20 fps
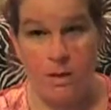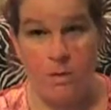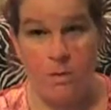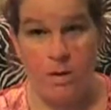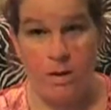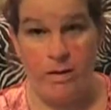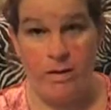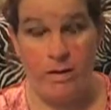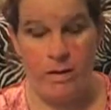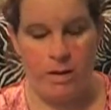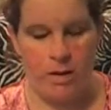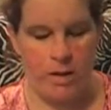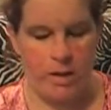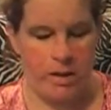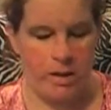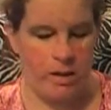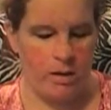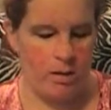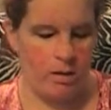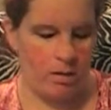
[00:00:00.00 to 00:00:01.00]
while they're
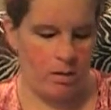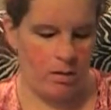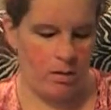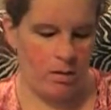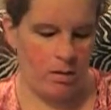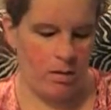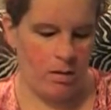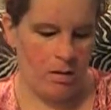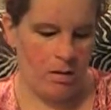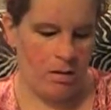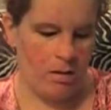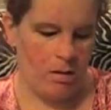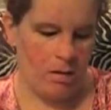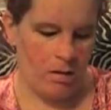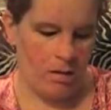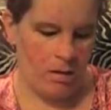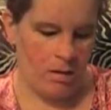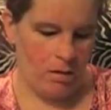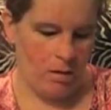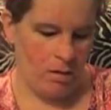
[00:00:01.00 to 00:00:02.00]
drying.
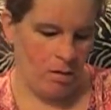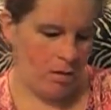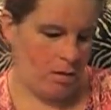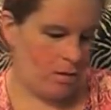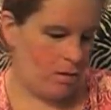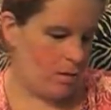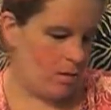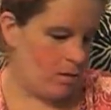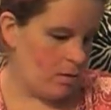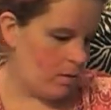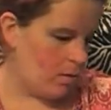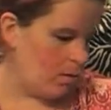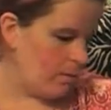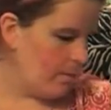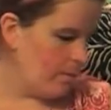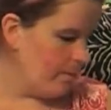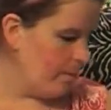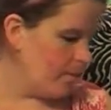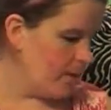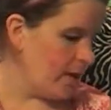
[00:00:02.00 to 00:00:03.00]
So
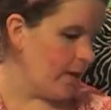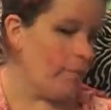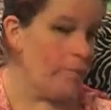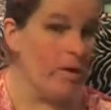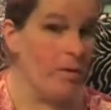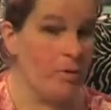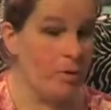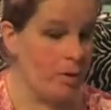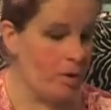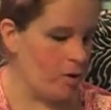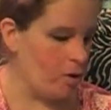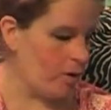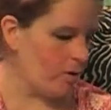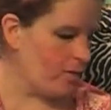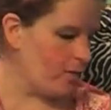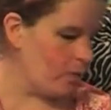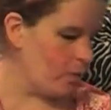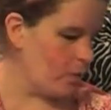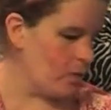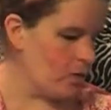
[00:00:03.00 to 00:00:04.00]
that'll be a
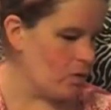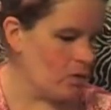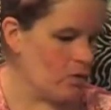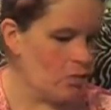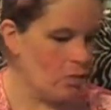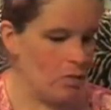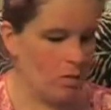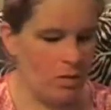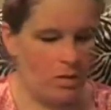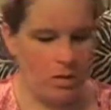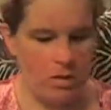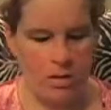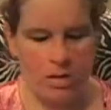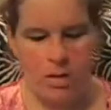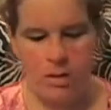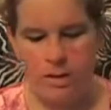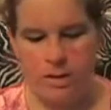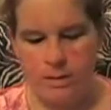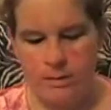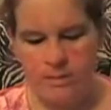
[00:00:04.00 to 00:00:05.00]
project once school
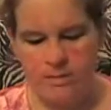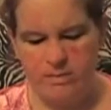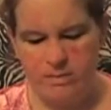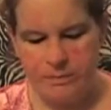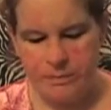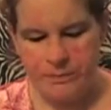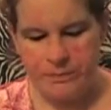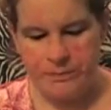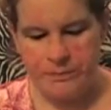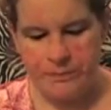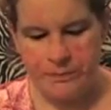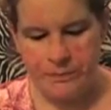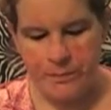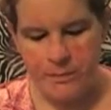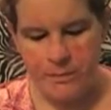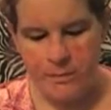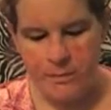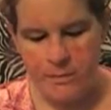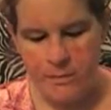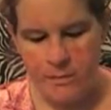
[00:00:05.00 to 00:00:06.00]
starts.
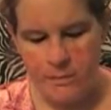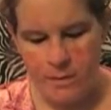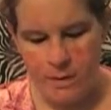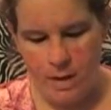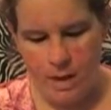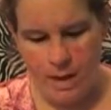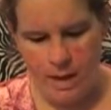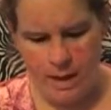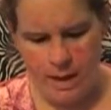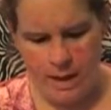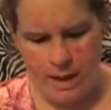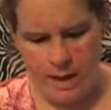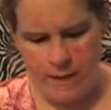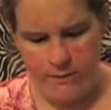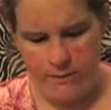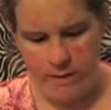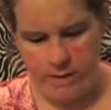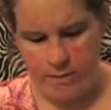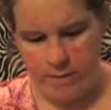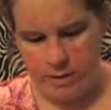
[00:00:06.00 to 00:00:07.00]
I
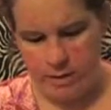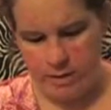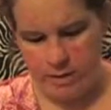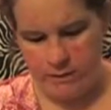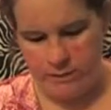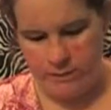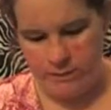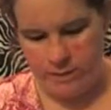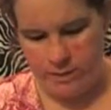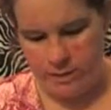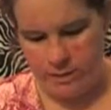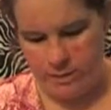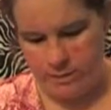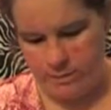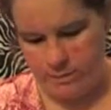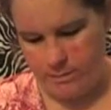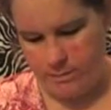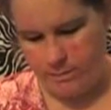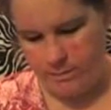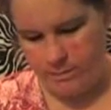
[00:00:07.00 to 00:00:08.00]
have, I believe,
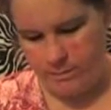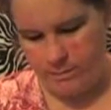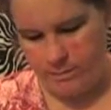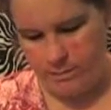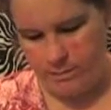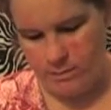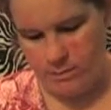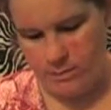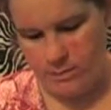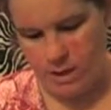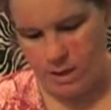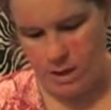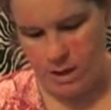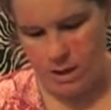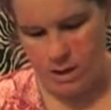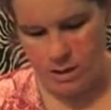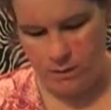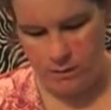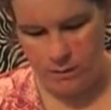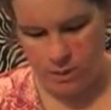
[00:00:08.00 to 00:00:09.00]
um,
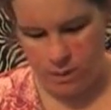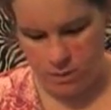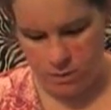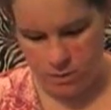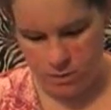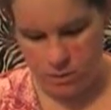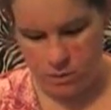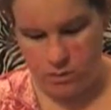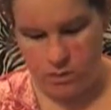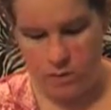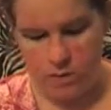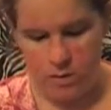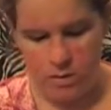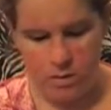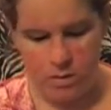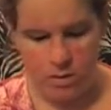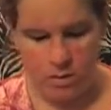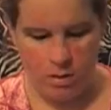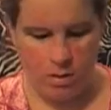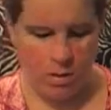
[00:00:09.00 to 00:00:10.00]
10 of those
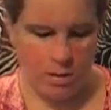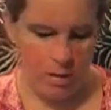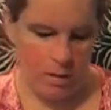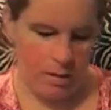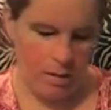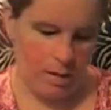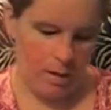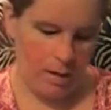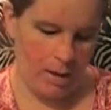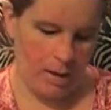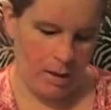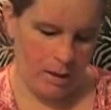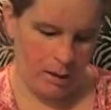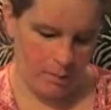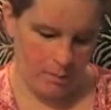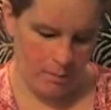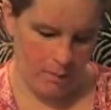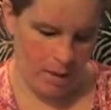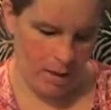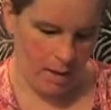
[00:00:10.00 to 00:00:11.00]
that I
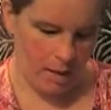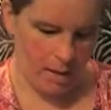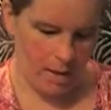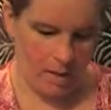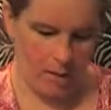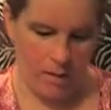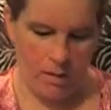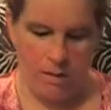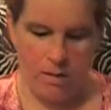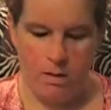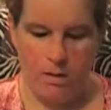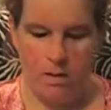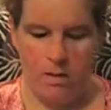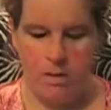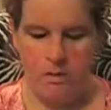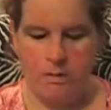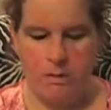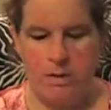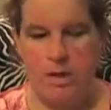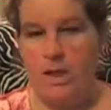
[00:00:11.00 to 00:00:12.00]
can make,
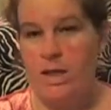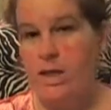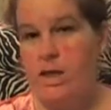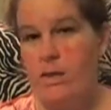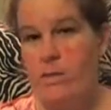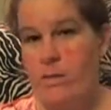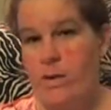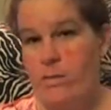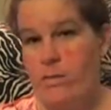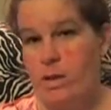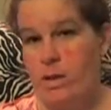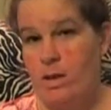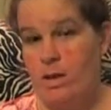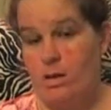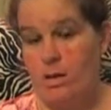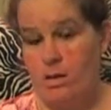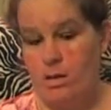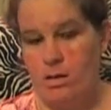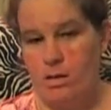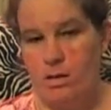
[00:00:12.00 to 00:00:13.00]
which I can't wait
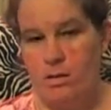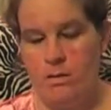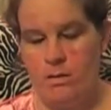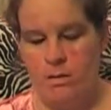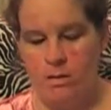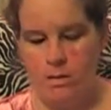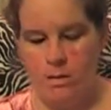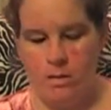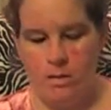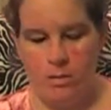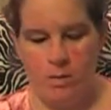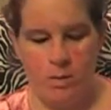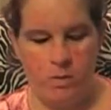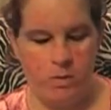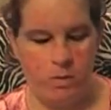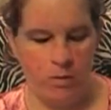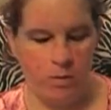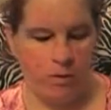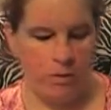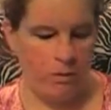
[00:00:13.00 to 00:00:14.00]
because I think they're, they'll be
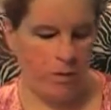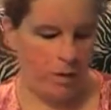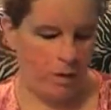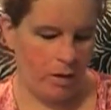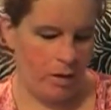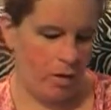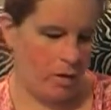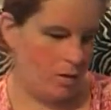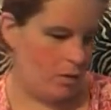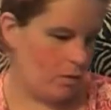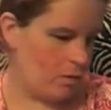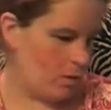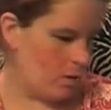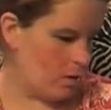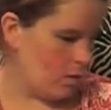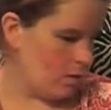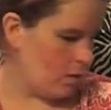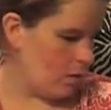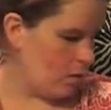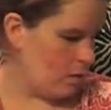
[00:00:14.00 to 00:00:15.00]
really, really cute.